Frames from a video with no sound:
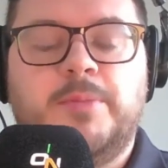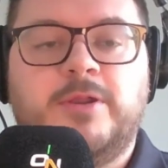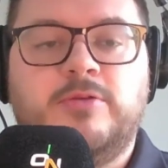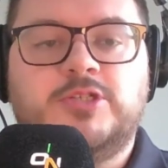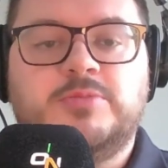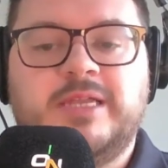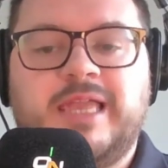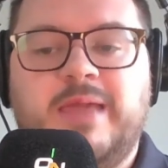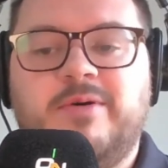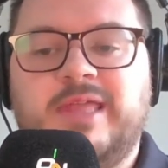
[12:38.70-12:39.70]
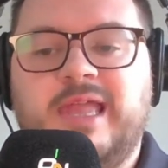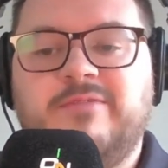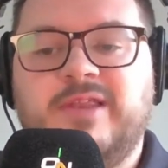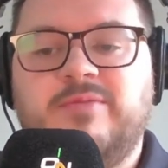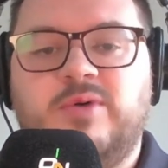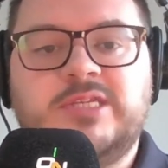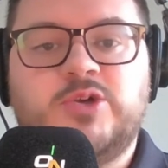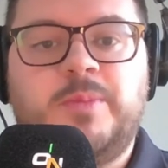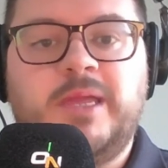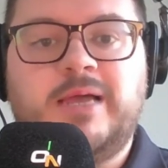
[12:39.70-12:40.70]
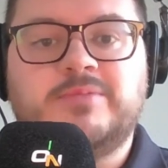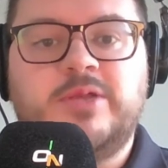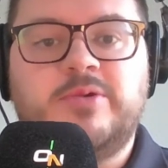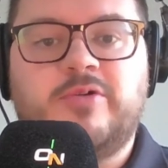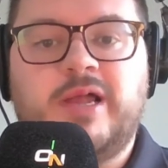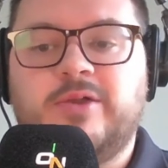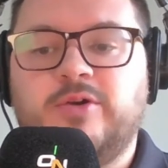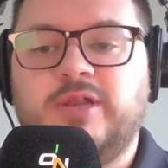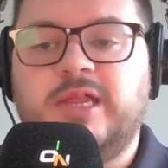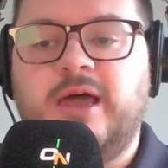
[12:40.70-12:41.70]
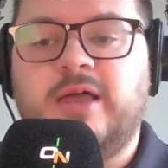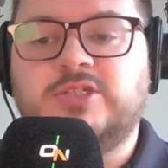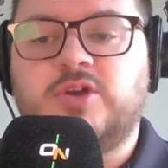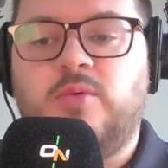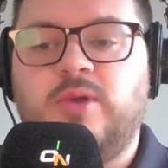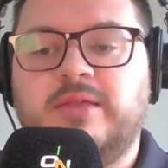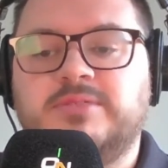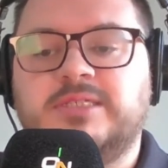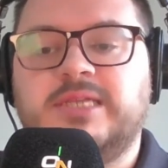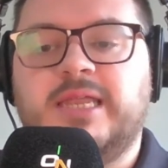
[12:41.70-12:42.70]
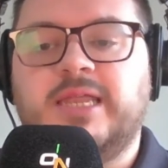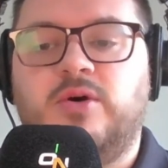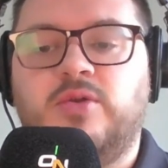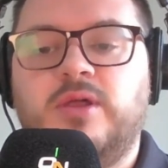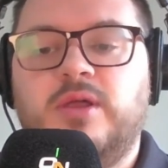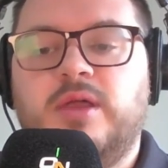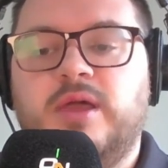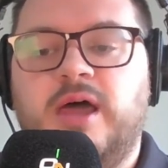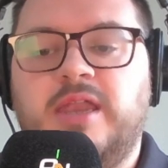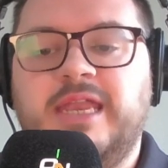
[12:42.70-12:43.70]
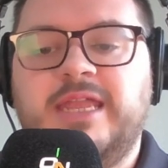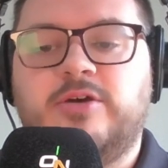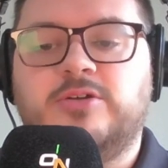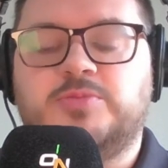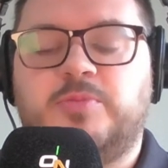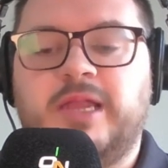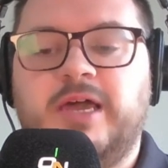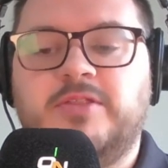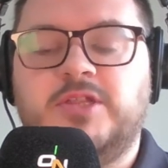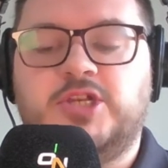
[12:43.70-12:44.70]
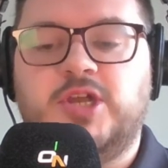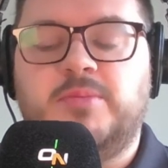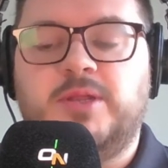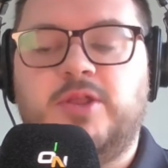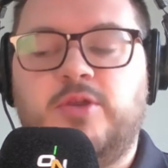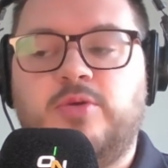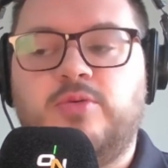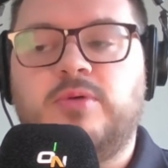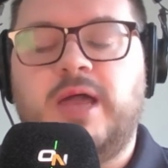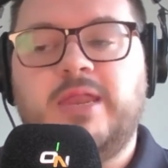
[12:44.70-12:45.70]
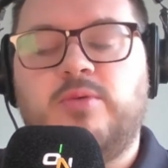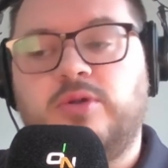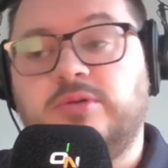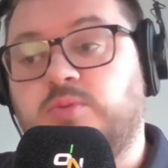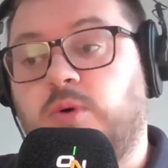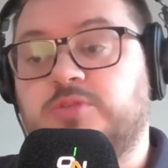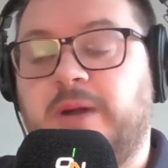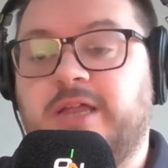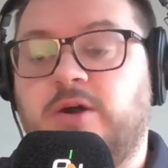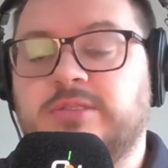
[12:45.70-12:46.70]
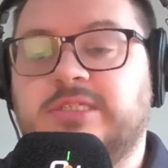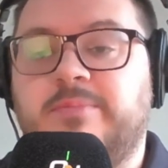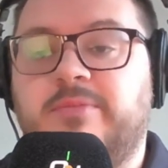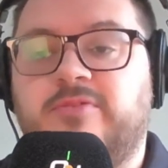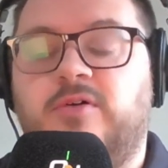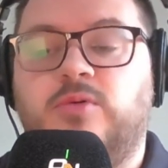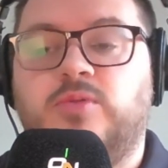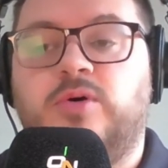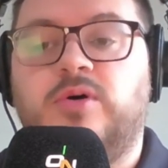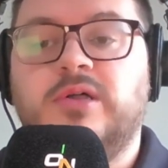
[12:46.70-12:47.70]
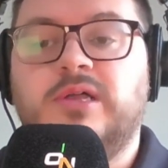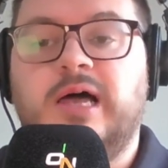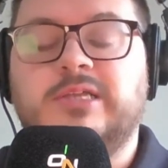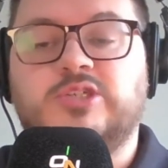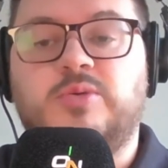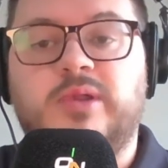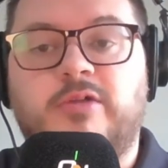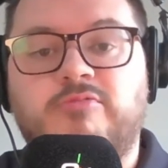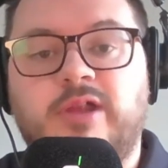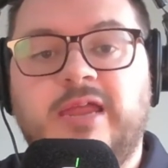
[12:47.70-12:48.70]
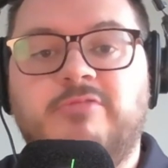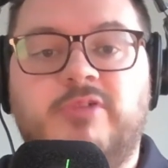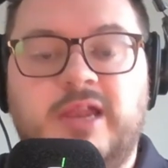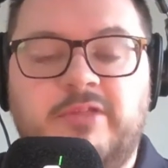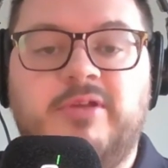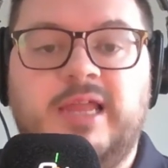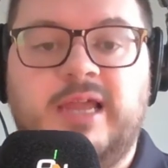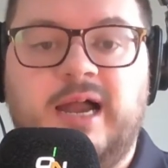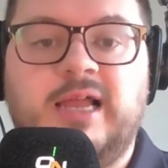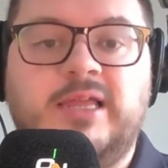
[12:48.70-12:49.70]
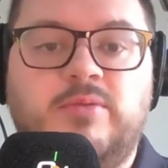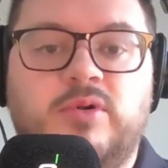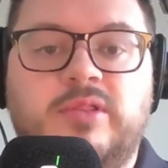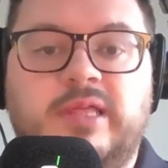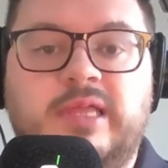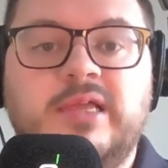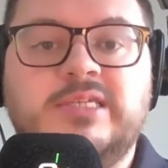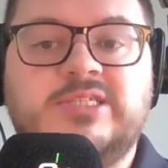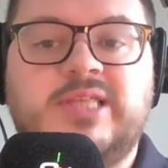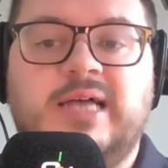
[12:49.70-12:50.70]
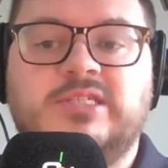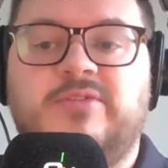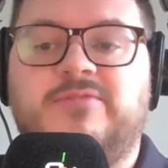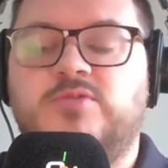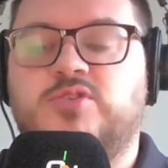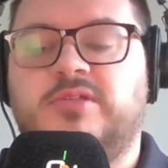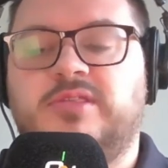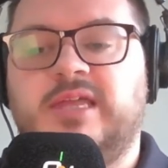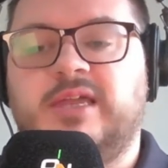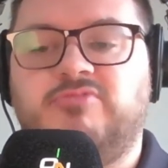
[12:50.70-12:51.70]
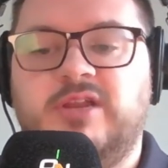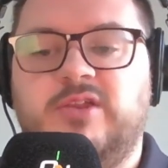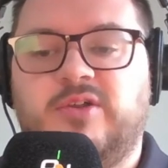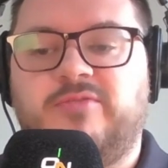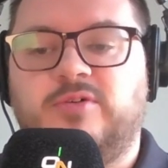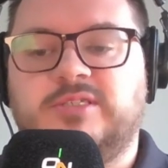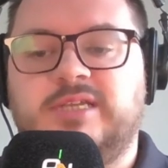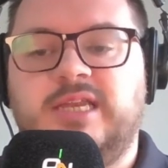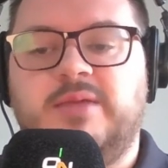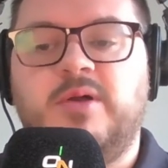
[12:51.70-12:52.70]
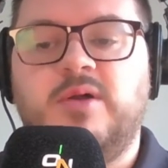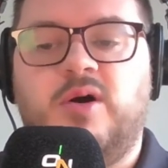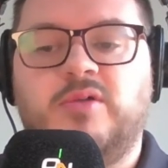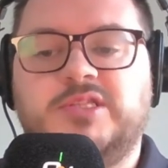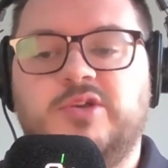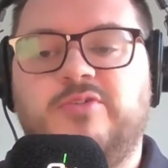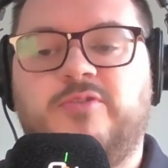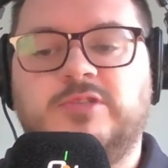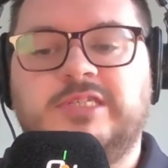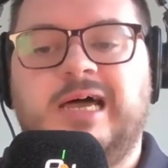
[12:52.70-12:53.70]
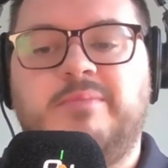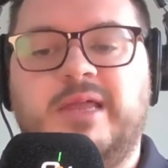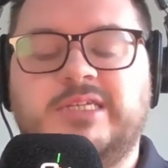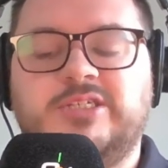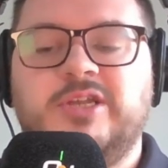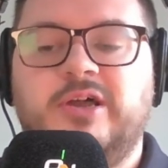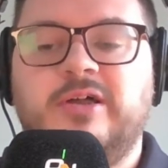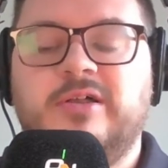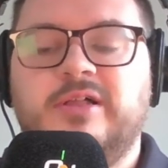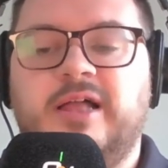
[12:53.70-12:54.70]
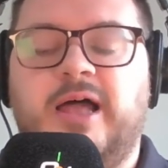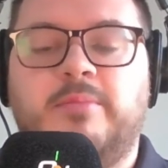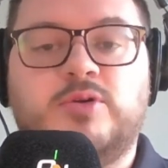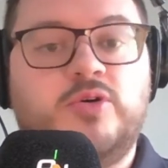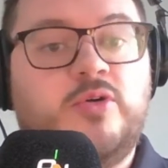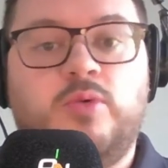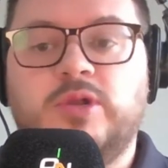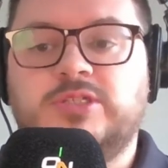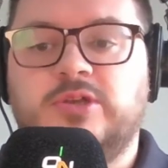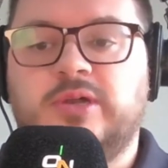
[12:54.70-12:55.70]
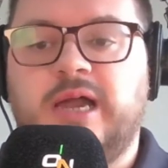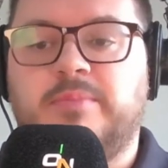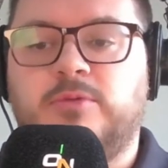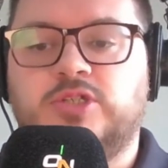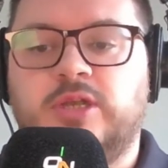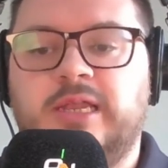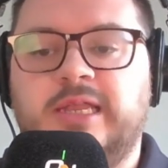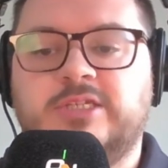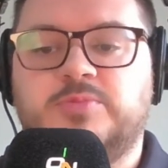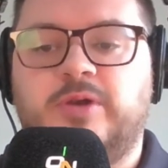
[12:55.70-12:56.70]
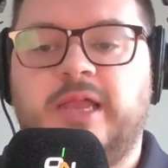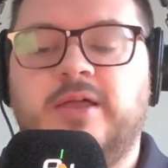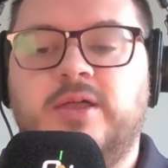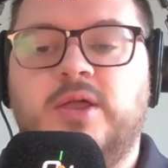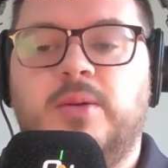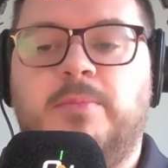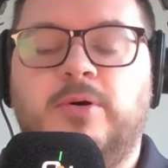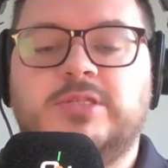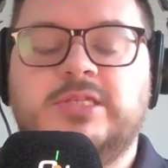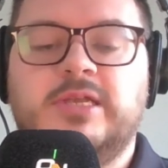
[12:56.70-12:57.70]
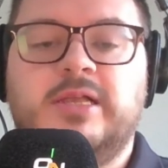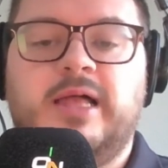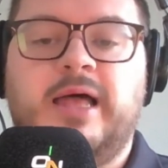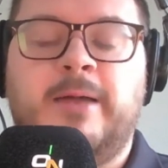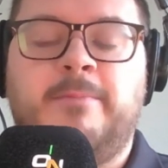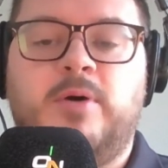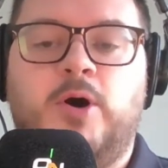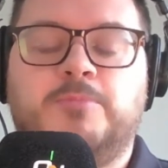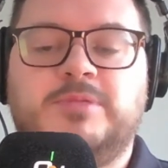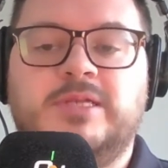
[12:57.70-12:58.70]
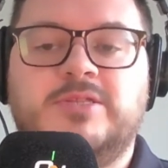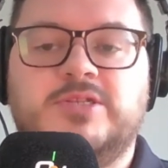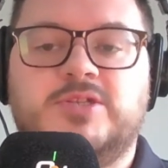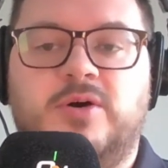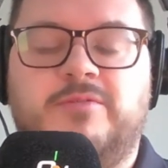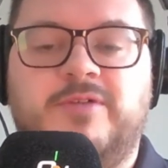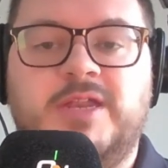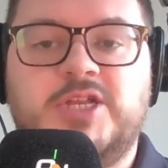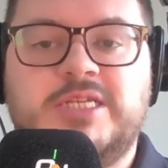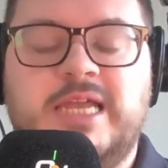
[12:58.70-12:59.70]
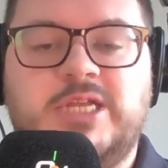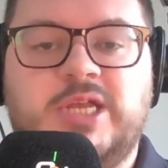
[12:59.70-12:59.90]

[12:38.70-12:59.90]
The penultimate game of the evening, well, this could be an absolute cracker, couldn't it? Scott Williams taking on Niko Springer, the German, who anyone who's watched my content before will know someone I rate really, really highly, one of the stars of the future, I think. I'm really looking forward to seeing him on the tour full-time next year. Could have won a tour card much earlier, Springer, but opted to sort of finish his